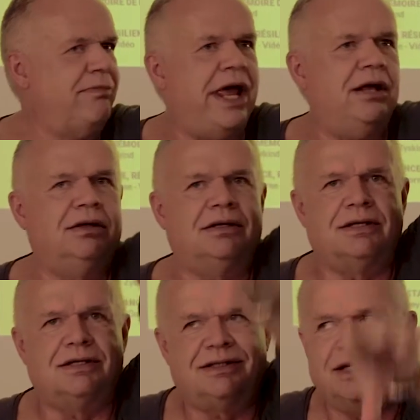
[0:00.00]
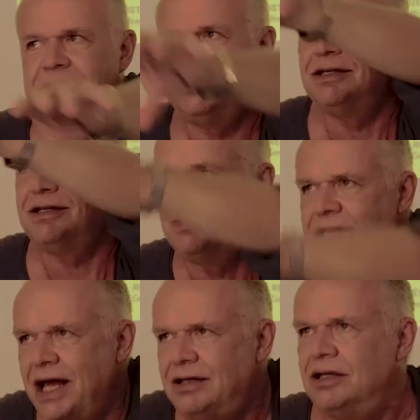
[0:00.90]
male, this is
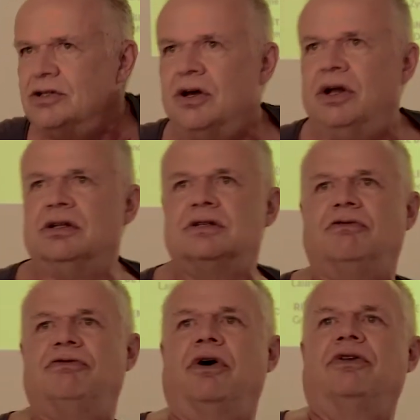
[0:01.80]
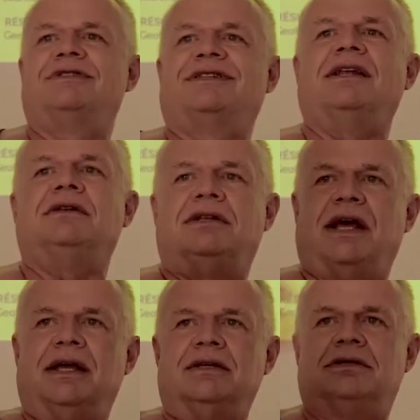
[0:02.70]
that, and so on and so forth.
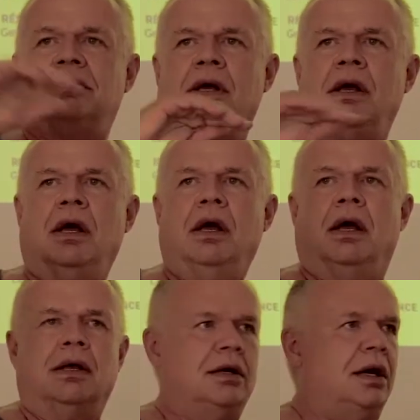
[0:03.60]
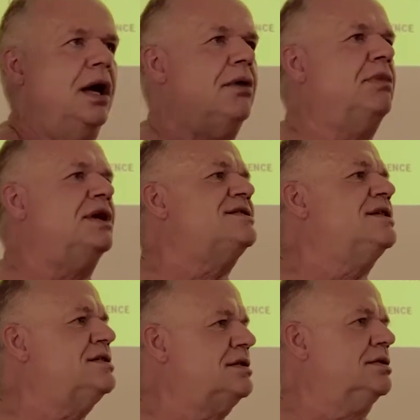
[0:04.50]
Standardized
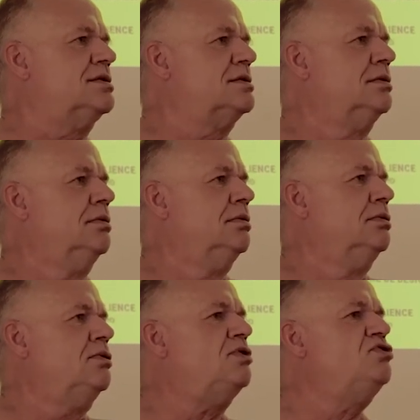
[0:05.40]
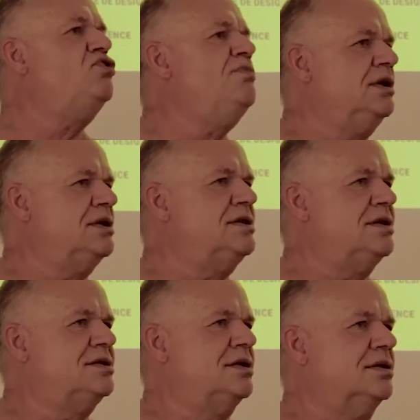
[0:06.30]
assistance, not human
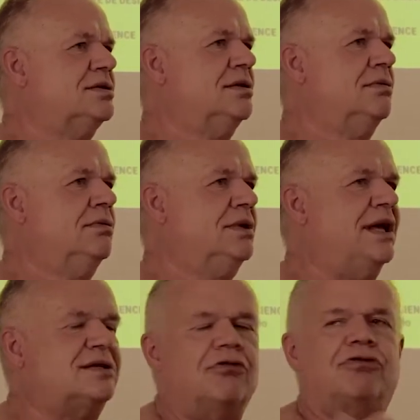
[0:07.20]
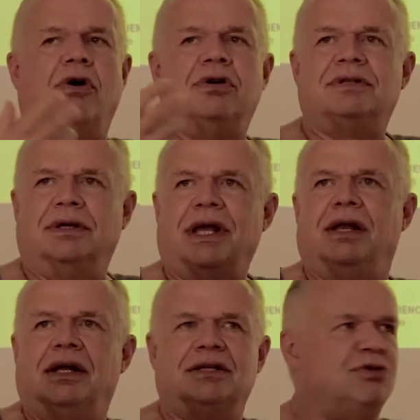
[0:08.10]
assistance. Yes, of course,
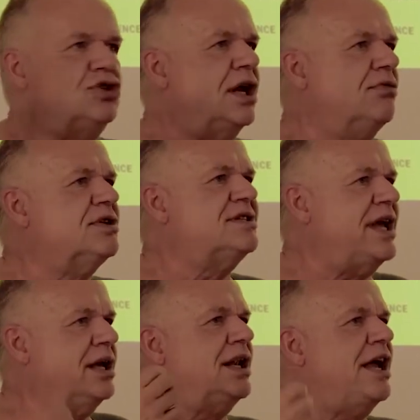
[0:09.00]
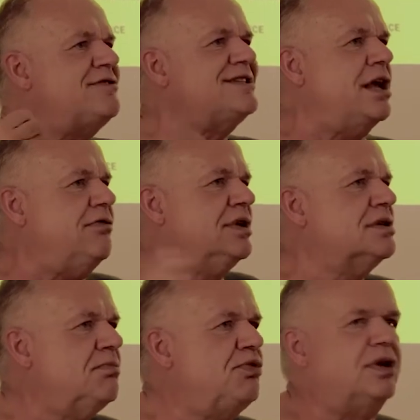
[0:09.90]
again, as Michel was saying, life-saving
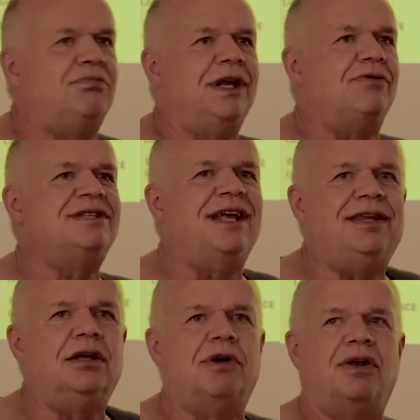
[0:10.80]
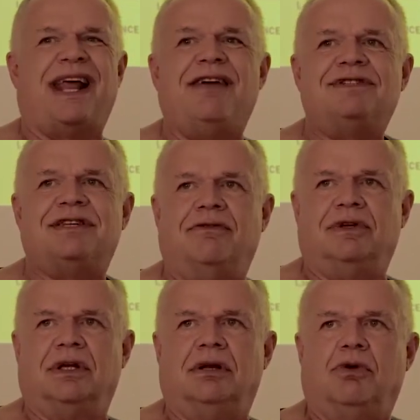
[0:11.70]
is important, but there was nothing about
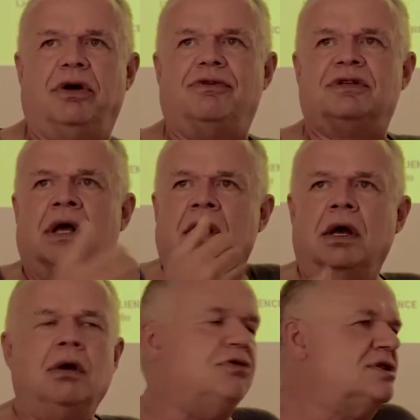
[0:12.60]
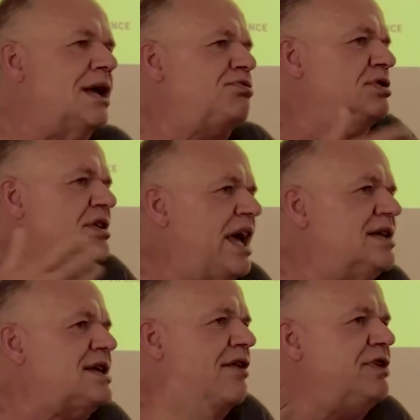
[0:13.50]
life-saving anymore. It was reception.
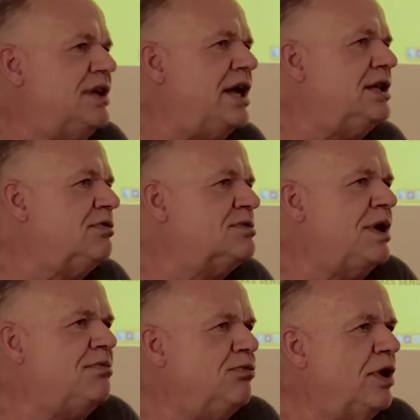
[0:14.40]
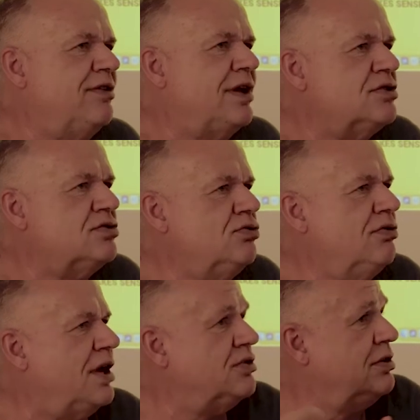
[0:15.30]
Yes, every night there was maybe 1,000,
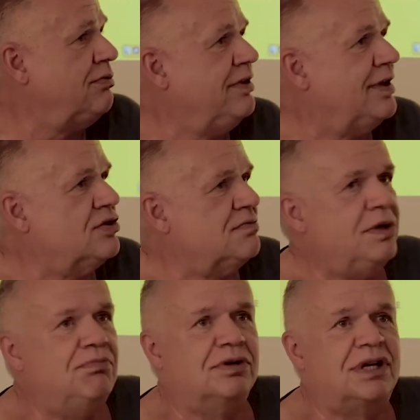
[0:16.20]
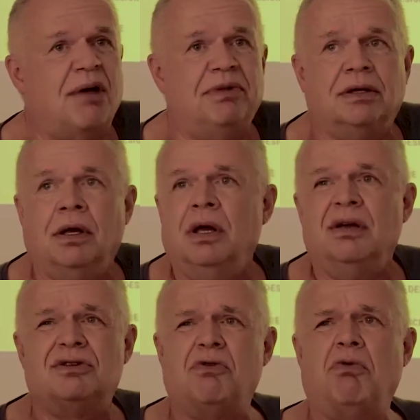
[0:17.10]
2,000, 3,000 people coming.
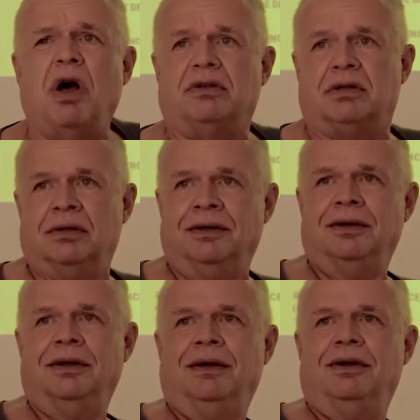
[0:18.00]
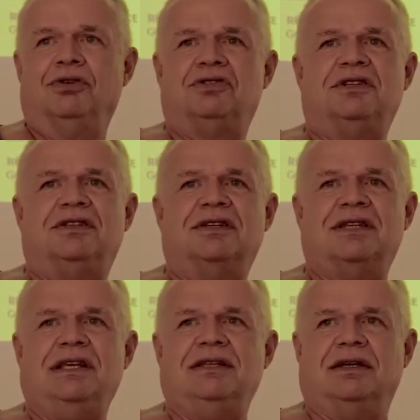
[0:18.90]
So what?
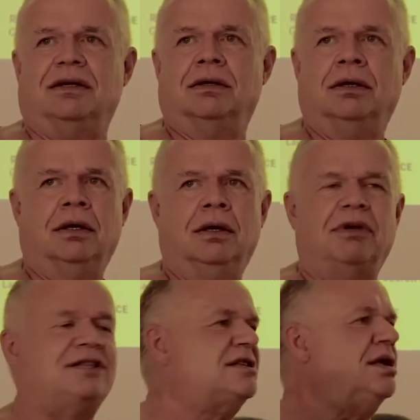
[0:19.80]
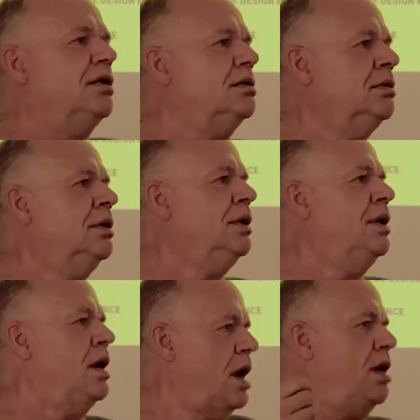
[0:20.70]
Logistics easy. But still,
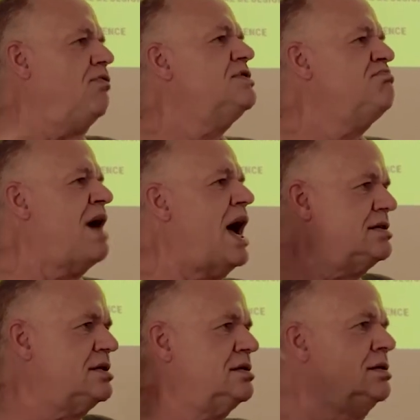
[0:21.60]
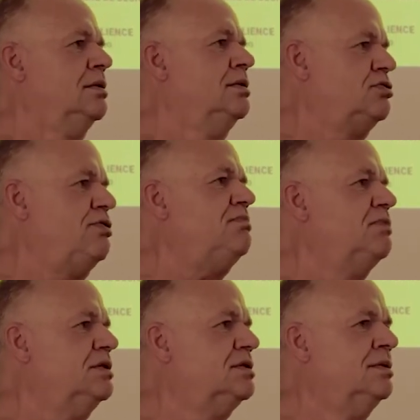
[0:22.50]
it was mass
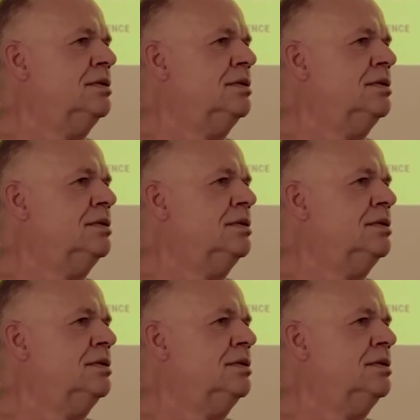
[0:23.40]
treatment.